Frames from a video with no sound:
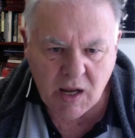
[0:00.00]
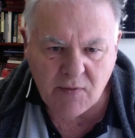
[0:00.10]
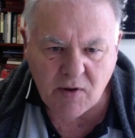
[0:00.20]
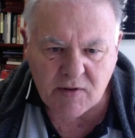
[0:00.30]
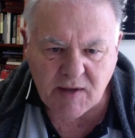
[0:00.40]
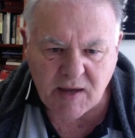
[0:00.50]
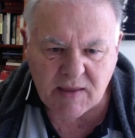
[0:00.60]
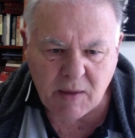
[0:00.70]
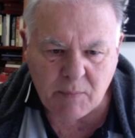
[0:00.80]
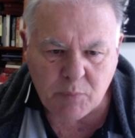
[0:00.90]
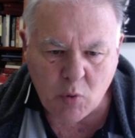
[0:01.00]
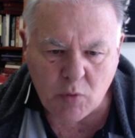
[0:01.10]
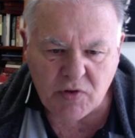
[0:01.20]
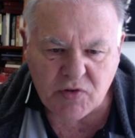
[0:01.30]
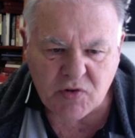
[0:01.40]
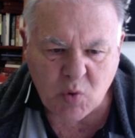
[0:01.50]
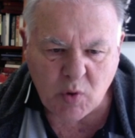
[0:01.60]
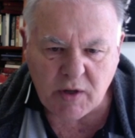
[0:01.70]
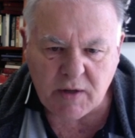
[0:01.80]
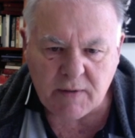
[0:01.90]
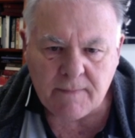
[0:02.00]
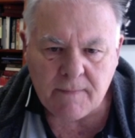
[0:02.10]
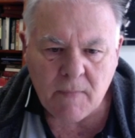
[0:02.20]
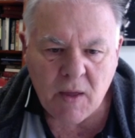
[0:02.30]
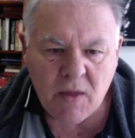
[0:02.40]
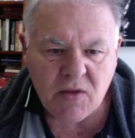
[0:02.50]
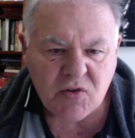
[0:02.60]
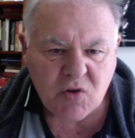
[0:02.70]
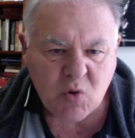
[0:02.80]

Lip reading: If I take that pawn, this queen is